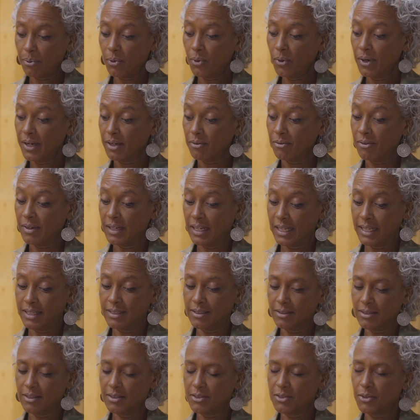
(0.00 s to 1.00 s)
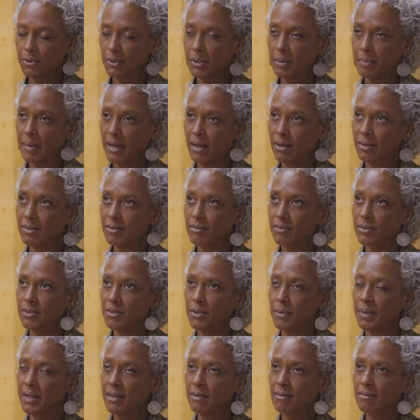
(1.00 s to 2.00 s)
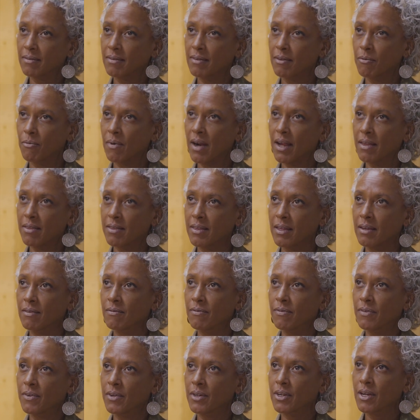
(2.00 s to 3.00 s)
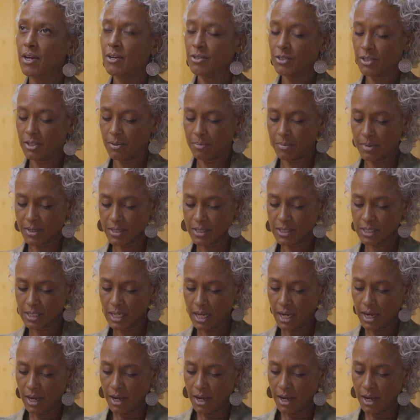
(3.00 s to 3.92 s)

point, really, talking about doing the right thing for customers,